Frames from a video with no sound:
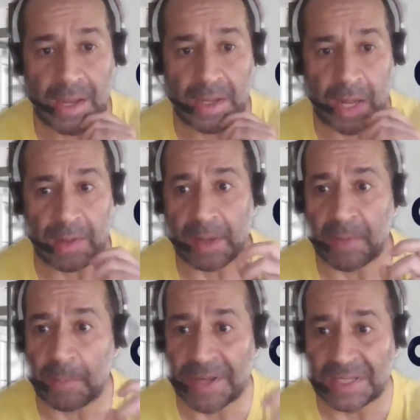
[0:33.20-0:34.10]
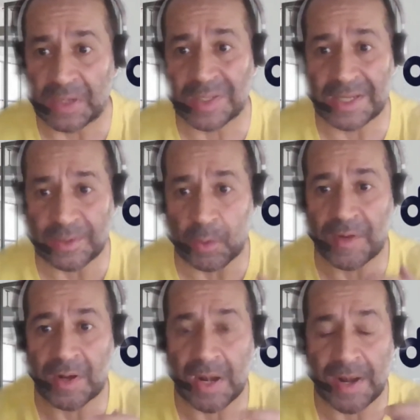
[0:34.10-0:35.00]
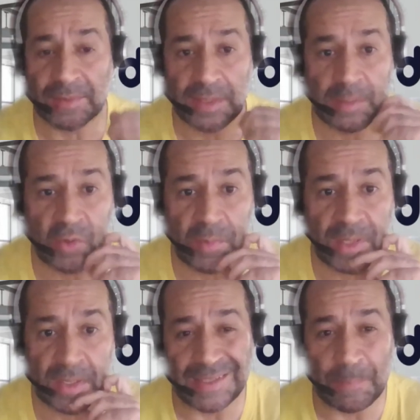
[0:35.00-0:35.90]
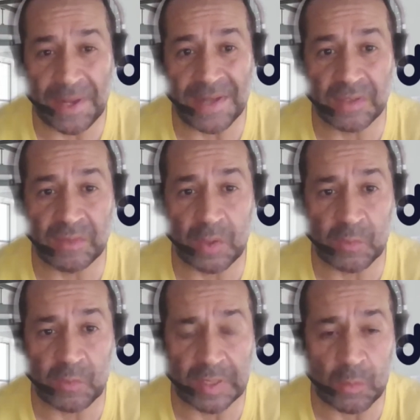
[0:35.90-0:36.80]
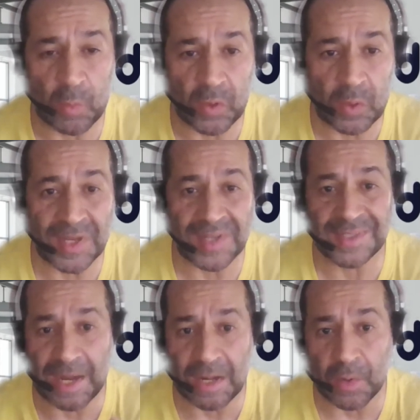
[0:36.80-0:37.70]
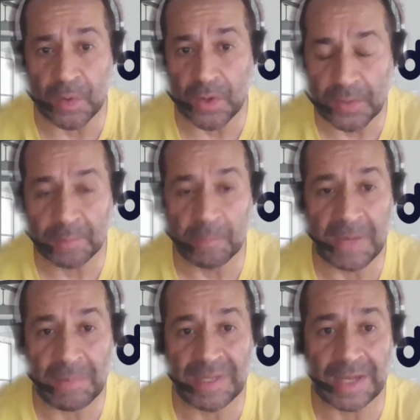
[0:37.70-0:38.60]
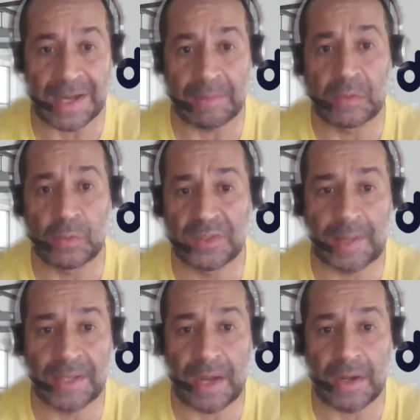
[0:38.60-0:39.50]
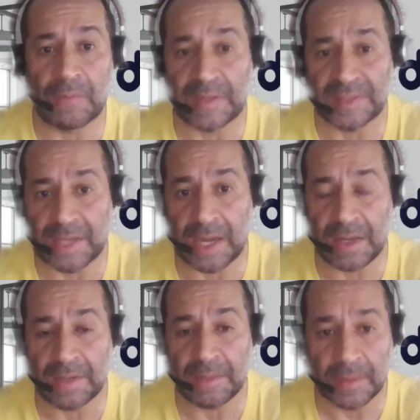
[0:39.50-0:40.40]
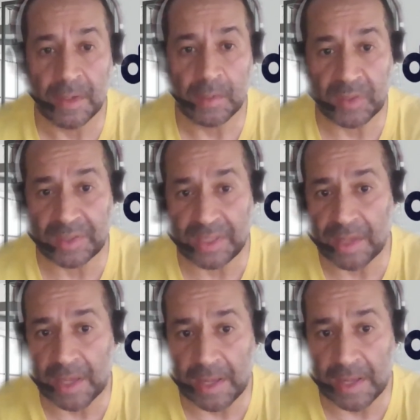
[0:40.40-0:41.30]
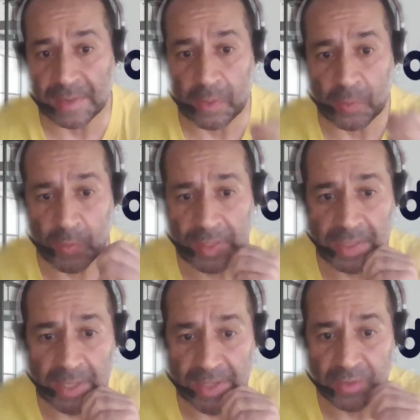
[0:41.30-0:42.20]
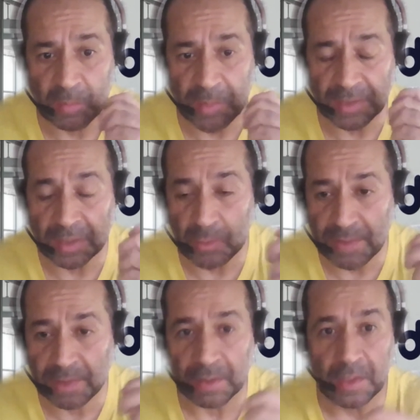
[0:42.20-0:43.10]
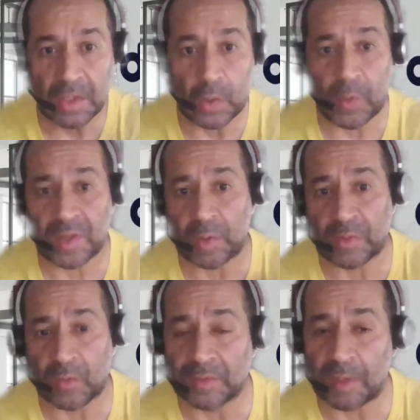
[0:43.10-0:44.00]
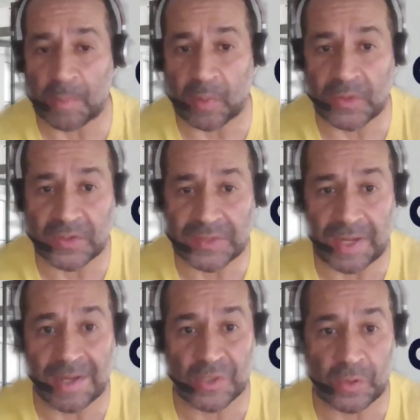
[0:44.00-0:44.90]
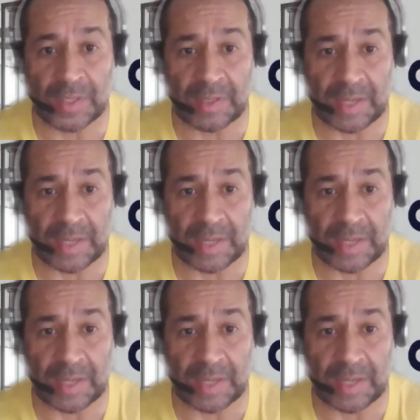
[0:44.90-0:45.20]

high number, but in ordinary alerting, it depends if your workload is scale or not. Maybe I can do some kind of scaling with KIDA, as already has commented Chris, or with horizontal pod autoscaler, so